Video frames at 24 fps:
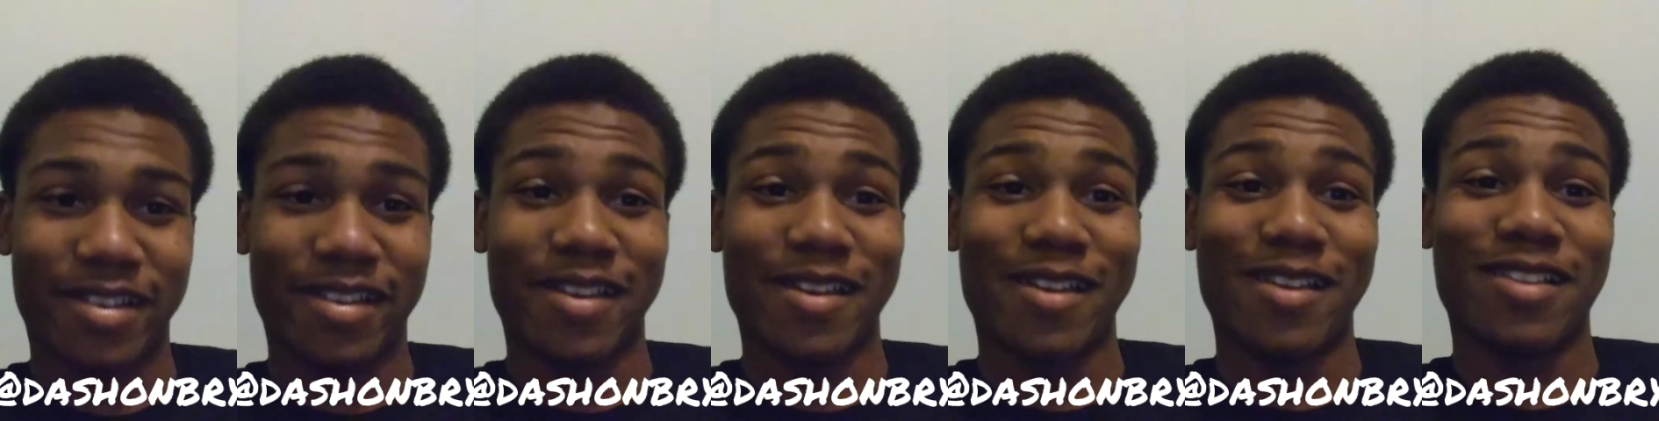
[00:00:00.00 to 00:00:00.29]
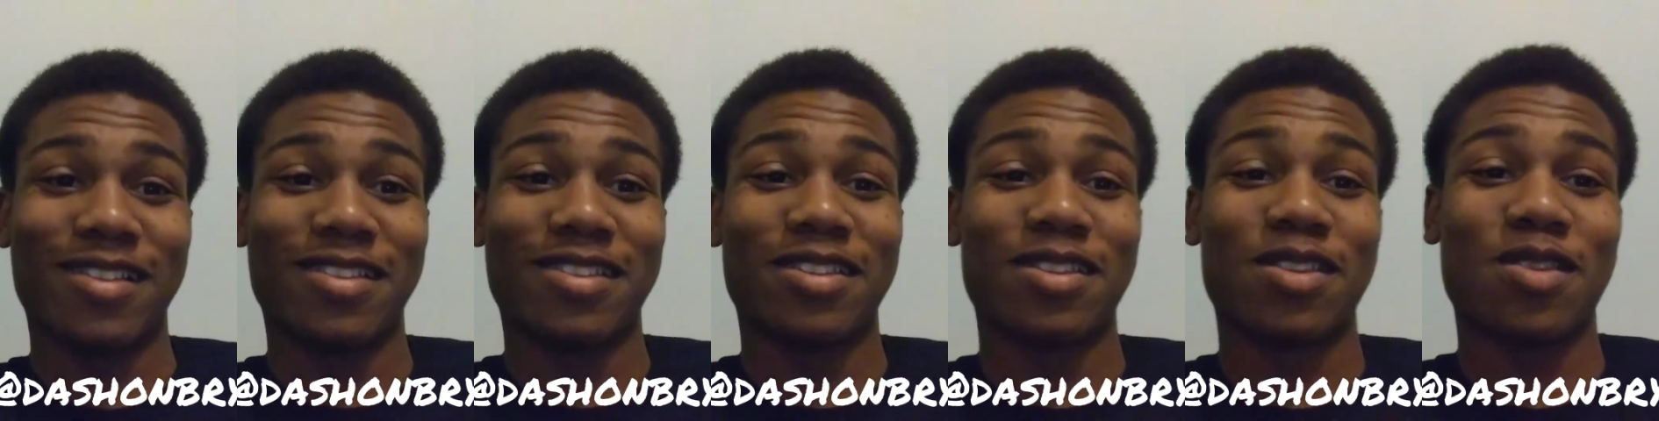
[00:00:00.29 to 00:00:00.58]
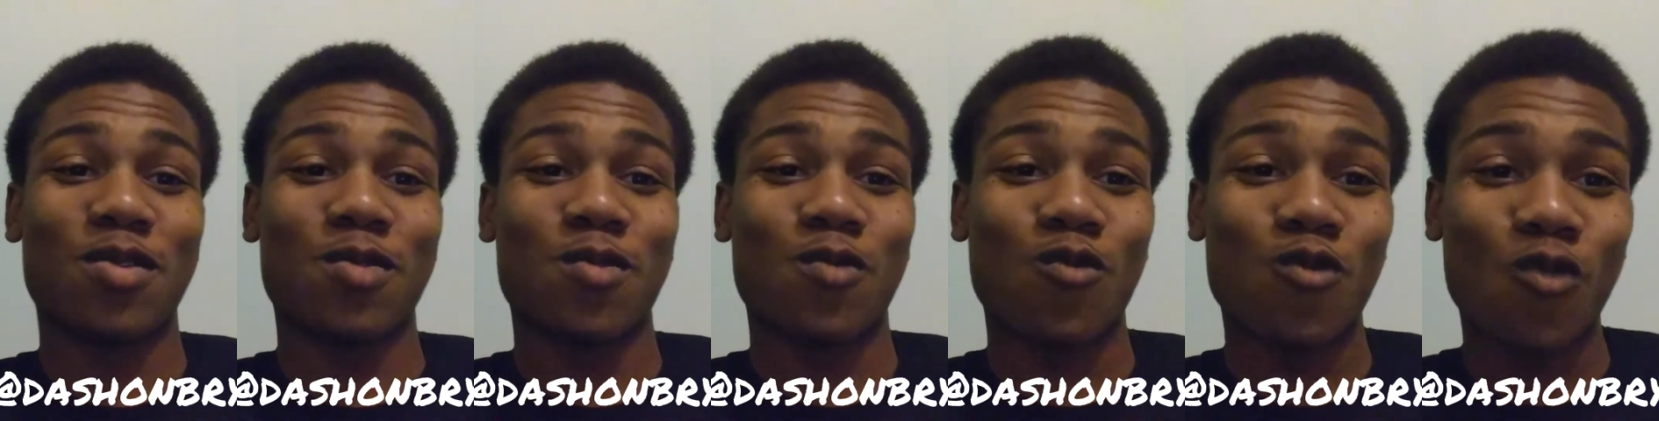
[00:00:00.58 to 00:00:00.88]
is
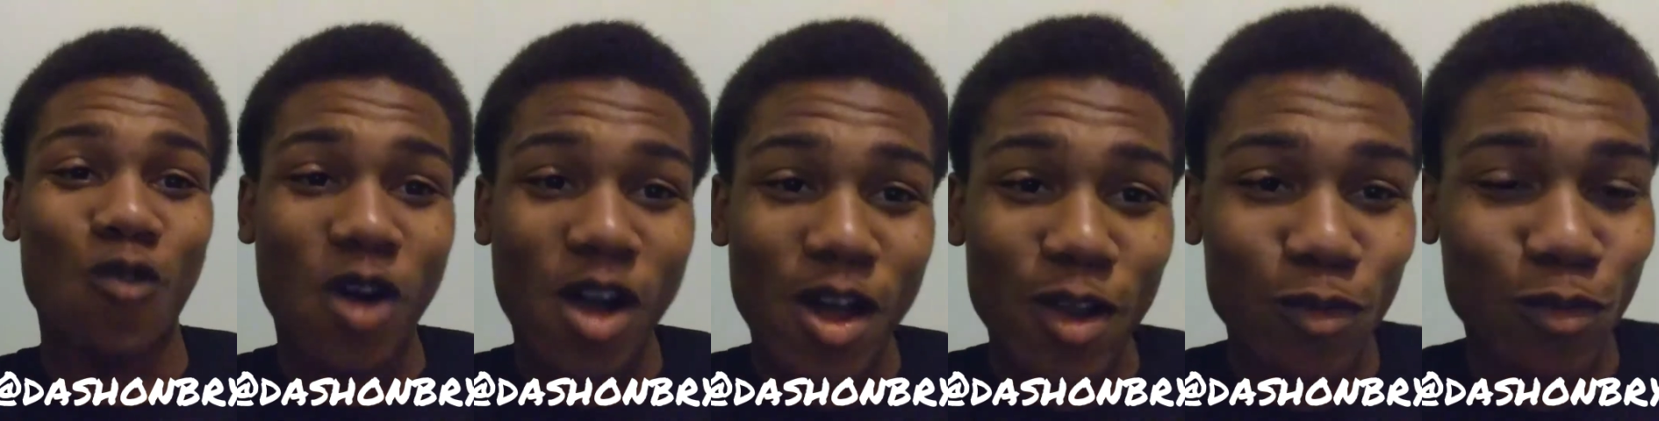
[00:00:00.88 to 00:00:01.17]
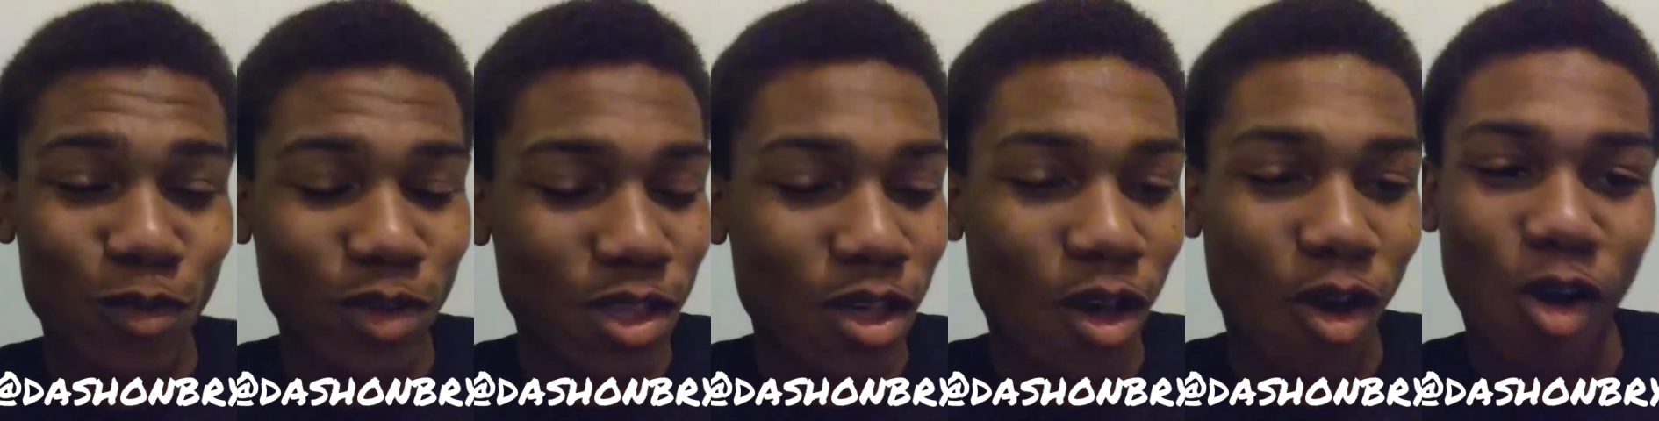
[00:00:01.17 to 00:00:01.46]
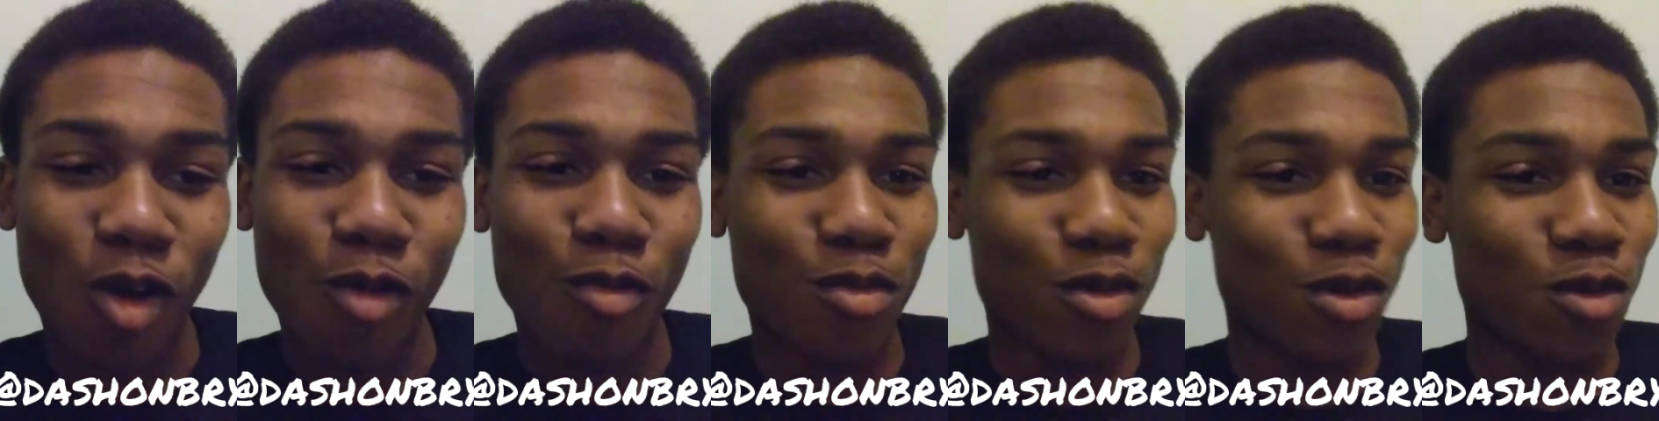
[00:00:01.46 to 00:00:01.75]
the one we
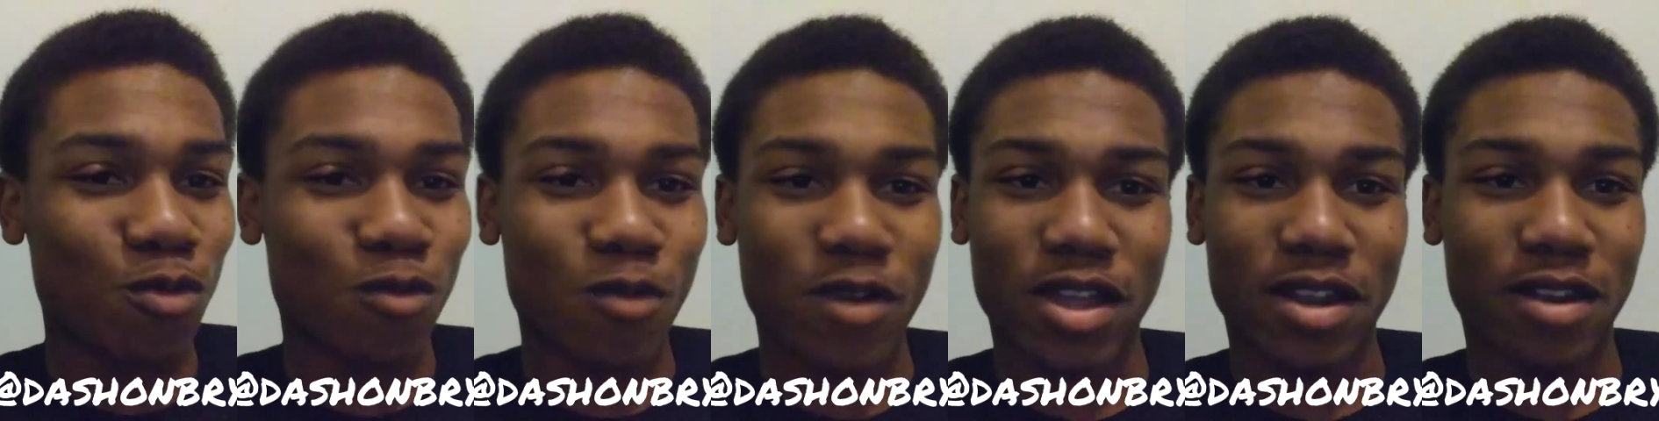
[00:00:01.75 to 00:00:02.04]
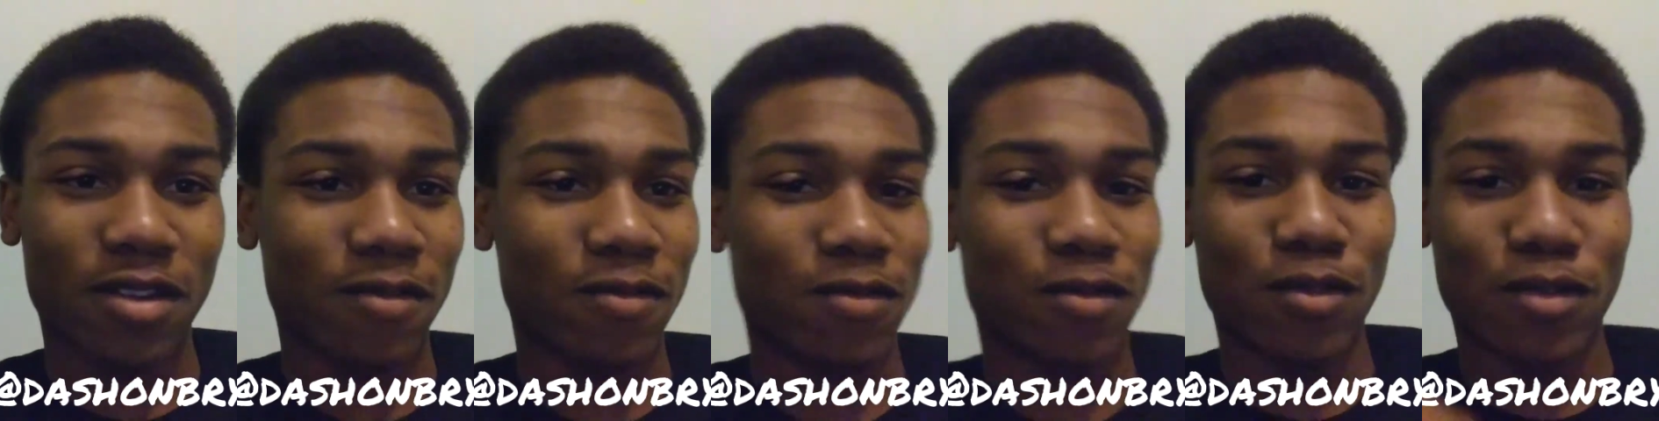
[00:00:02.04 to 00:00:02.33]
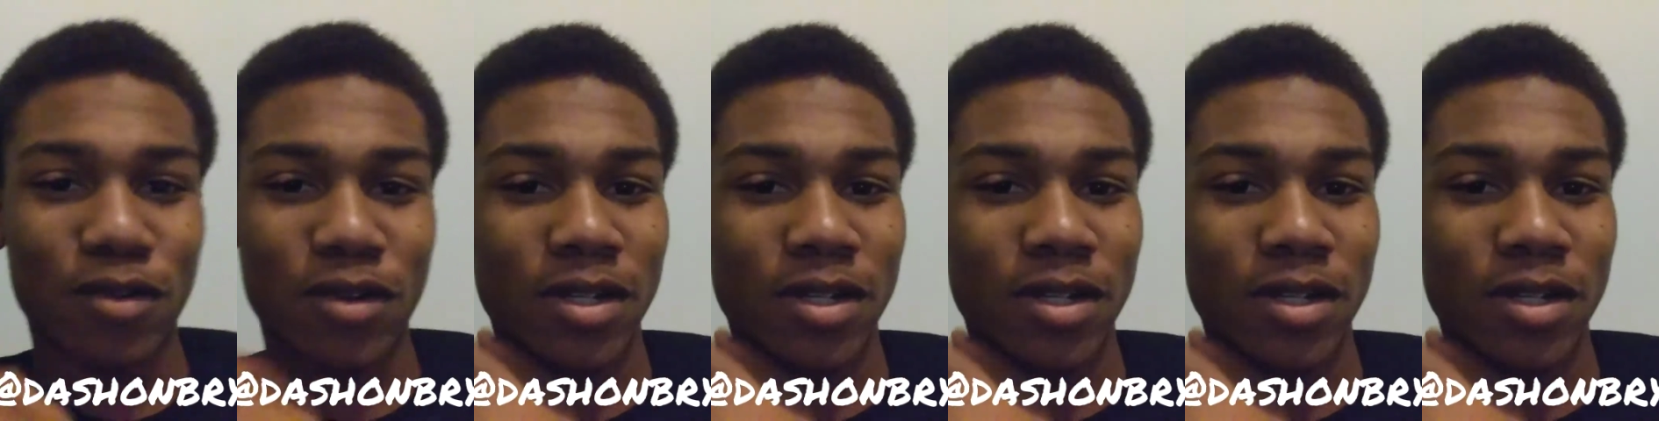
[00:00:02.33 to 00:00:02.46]
all been waiting for.